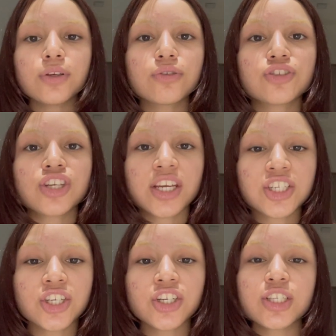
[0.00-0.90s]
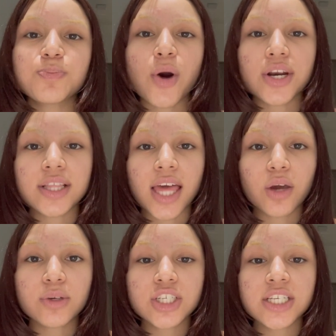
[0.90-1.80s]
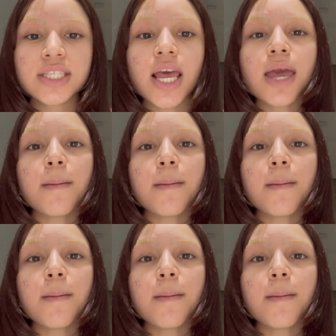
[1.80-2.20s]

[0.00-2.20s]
use gestures, body languages,